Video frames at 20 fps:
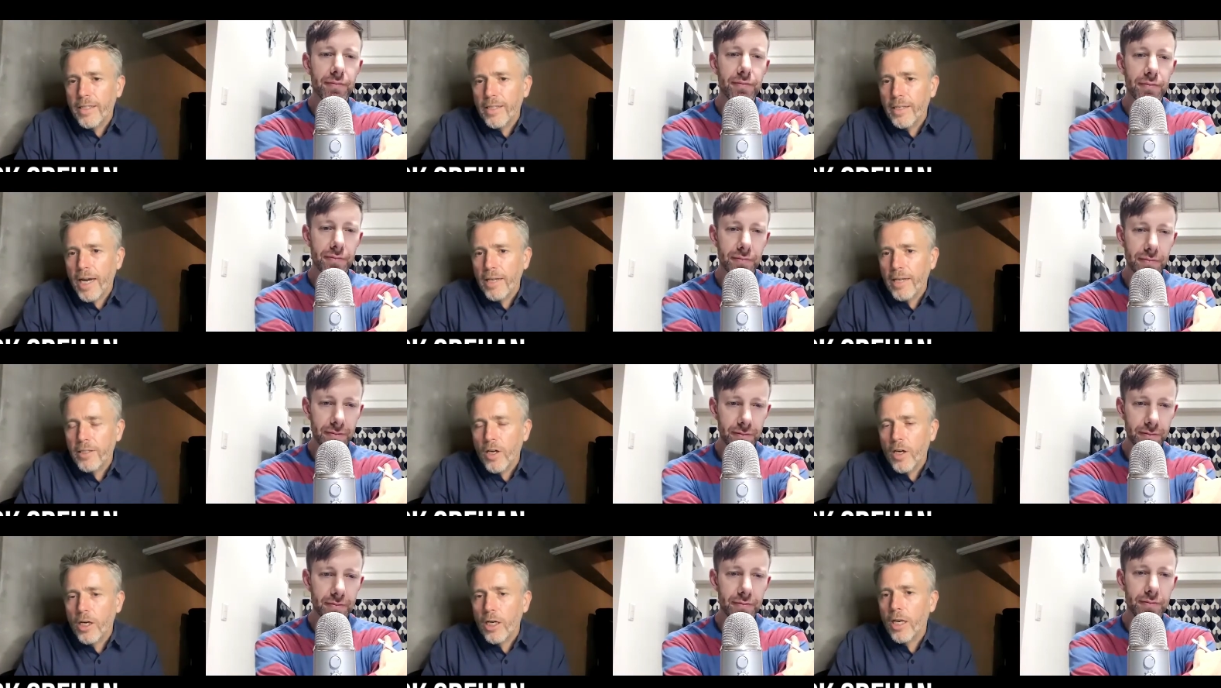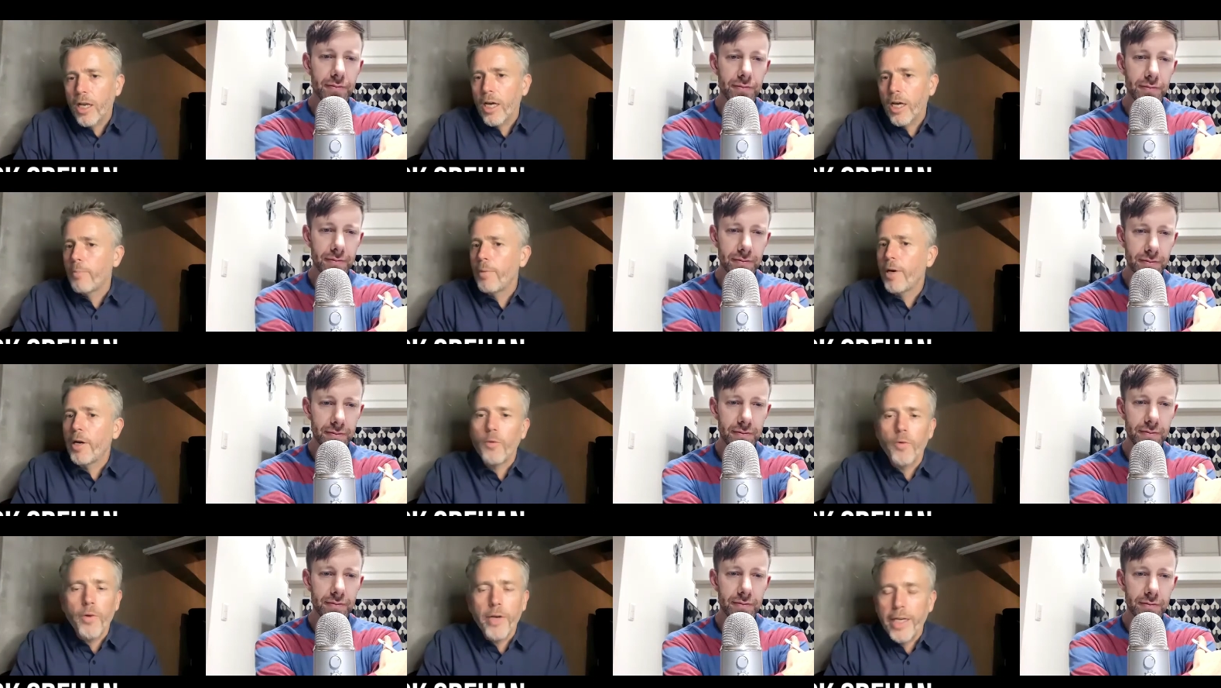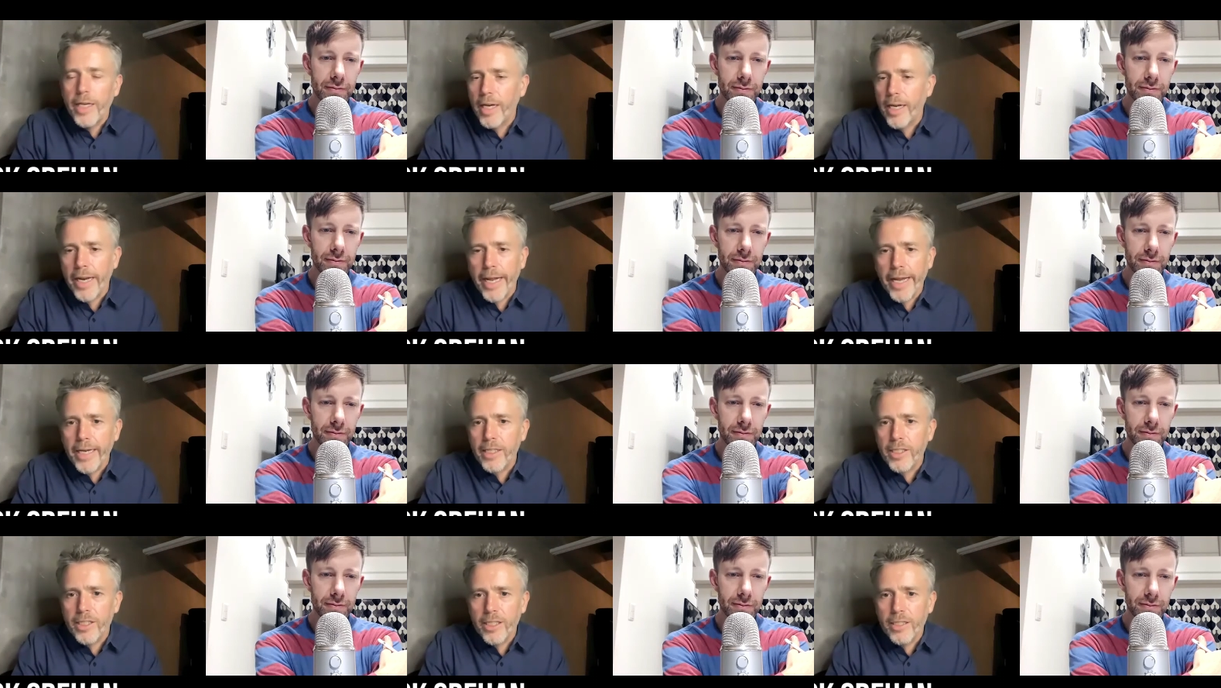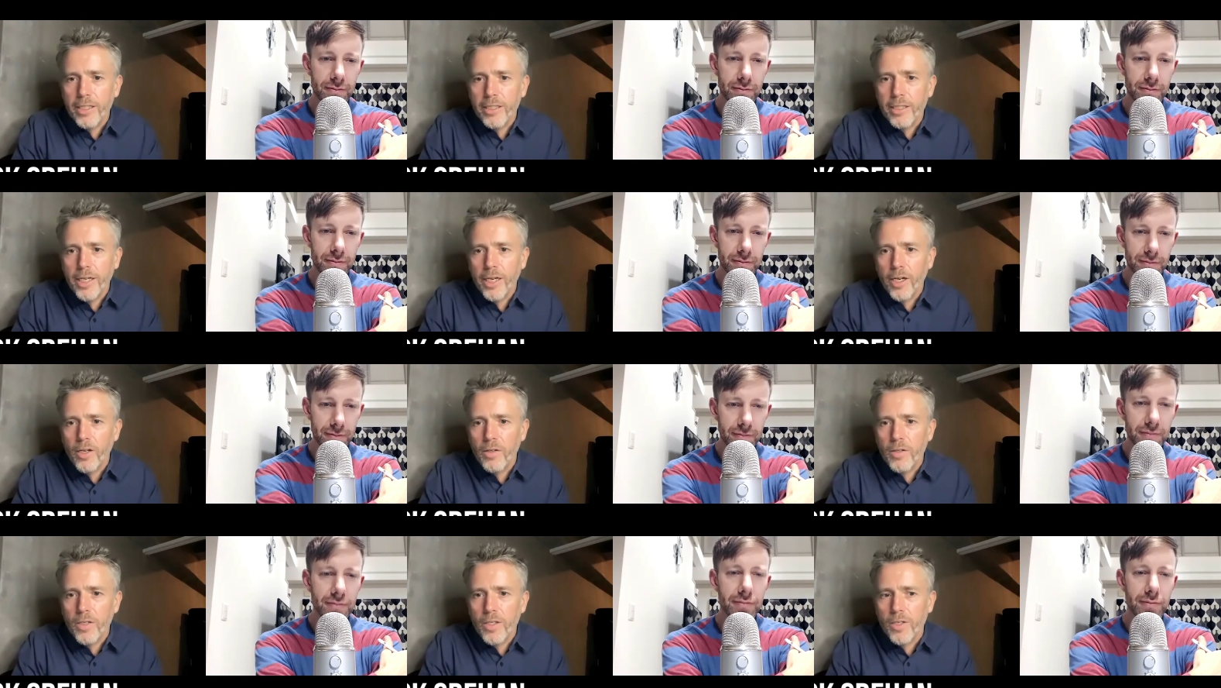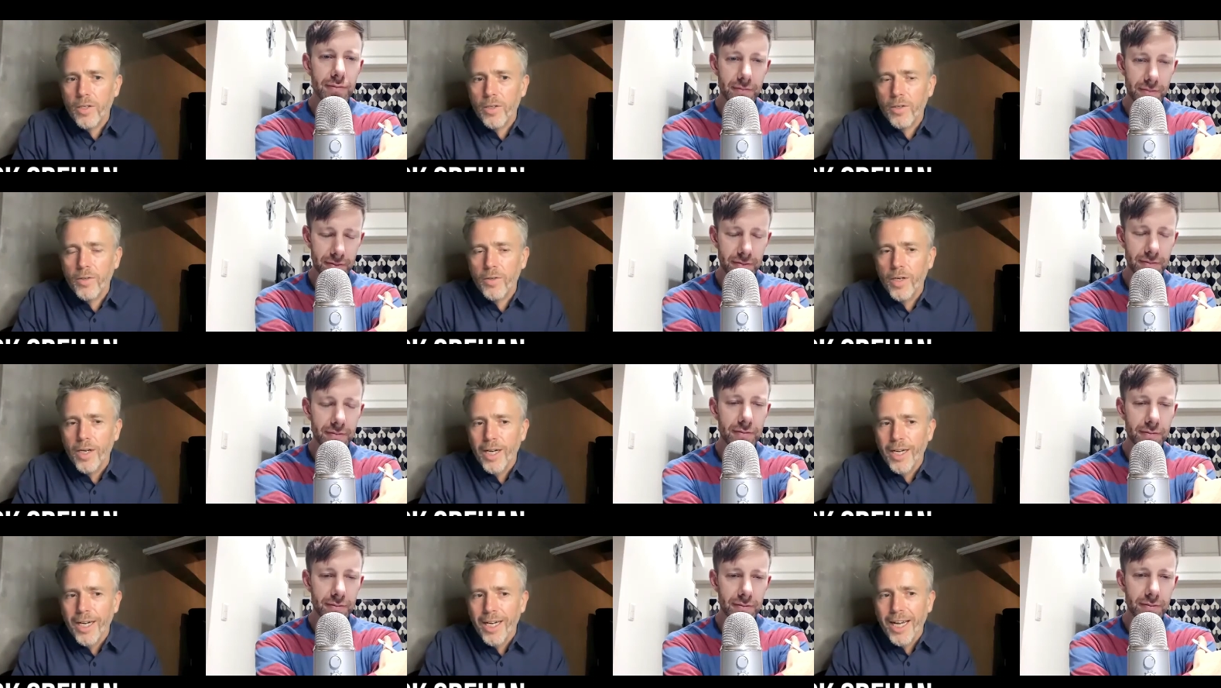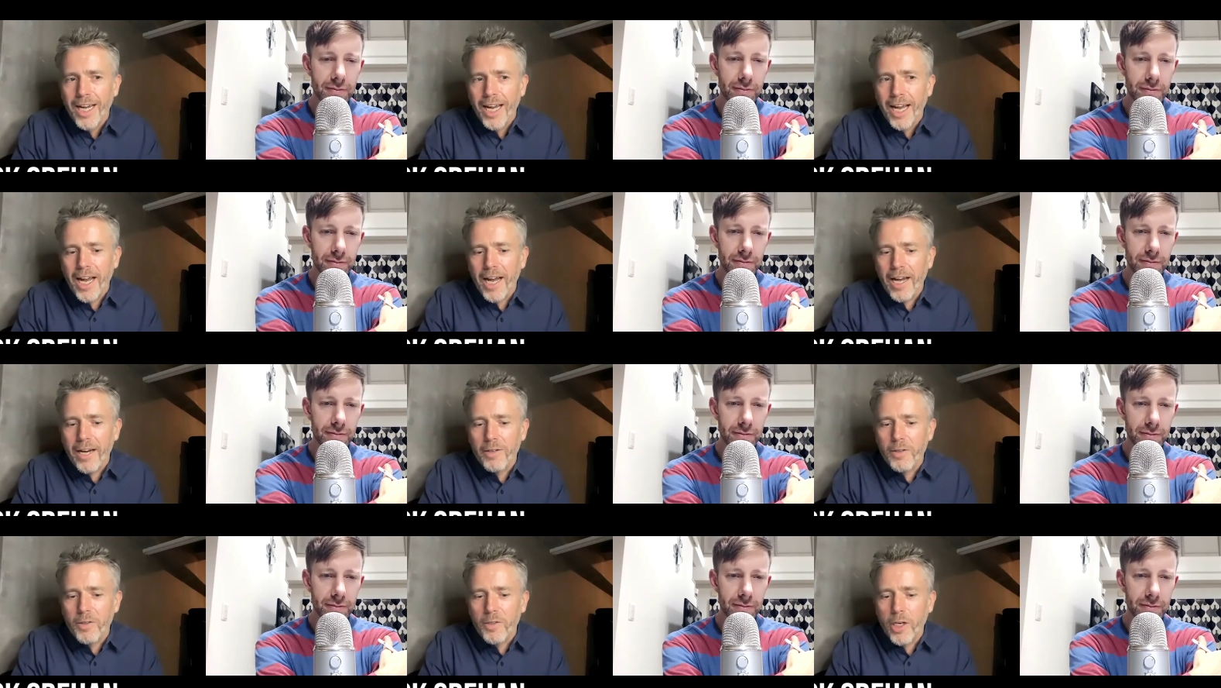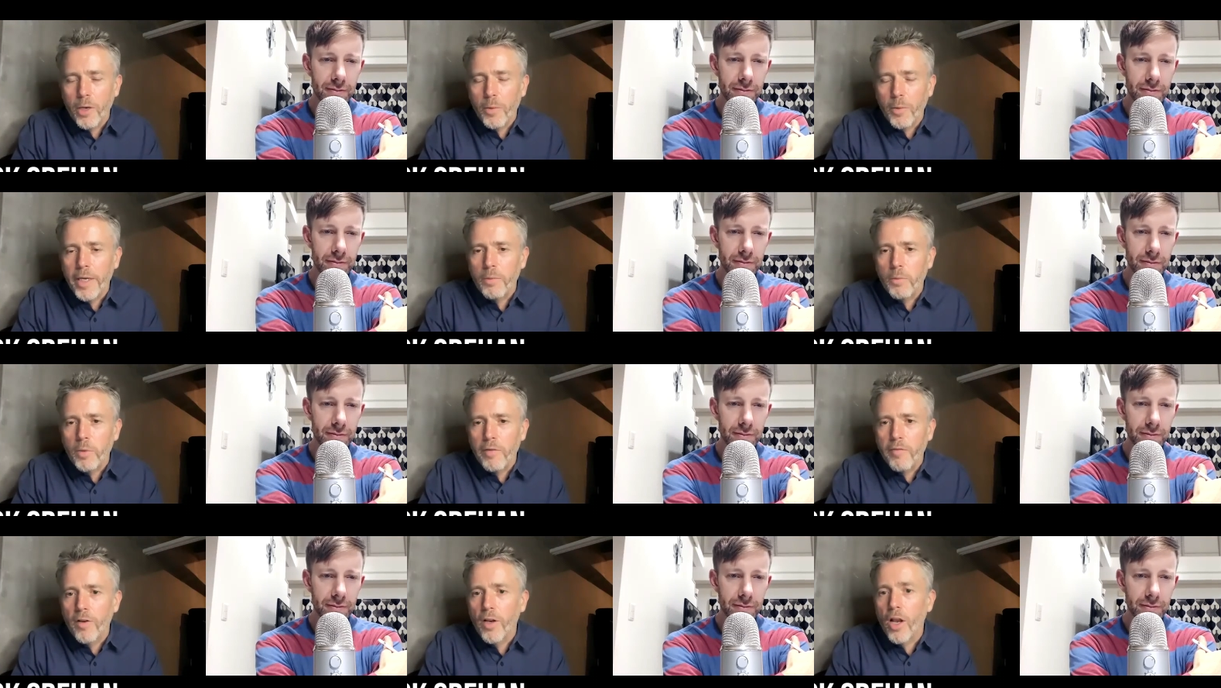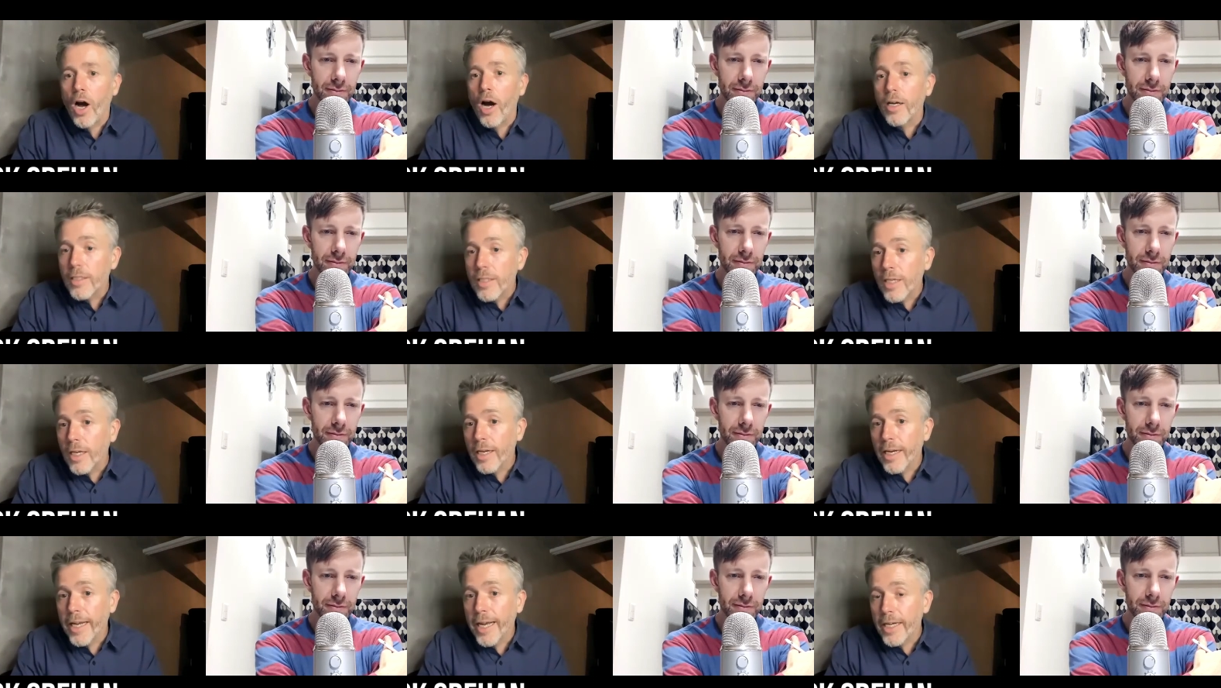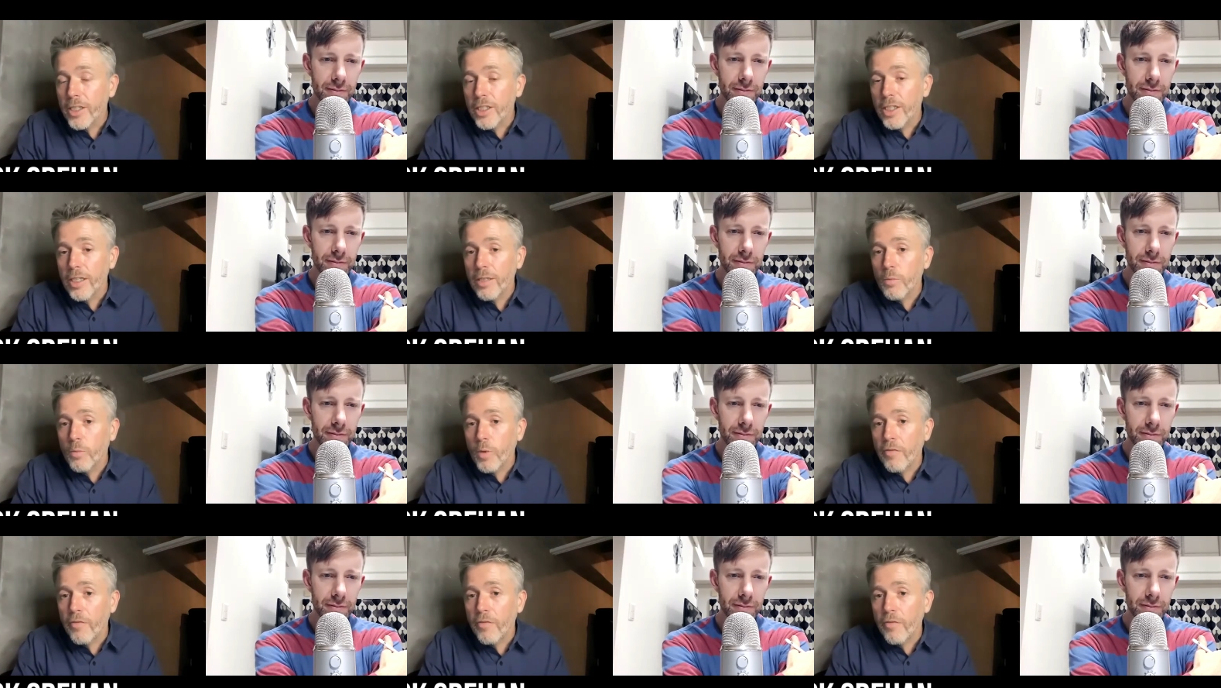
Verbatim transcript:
Speaker 1: I talk a lot about reconnection, so we've lost connection with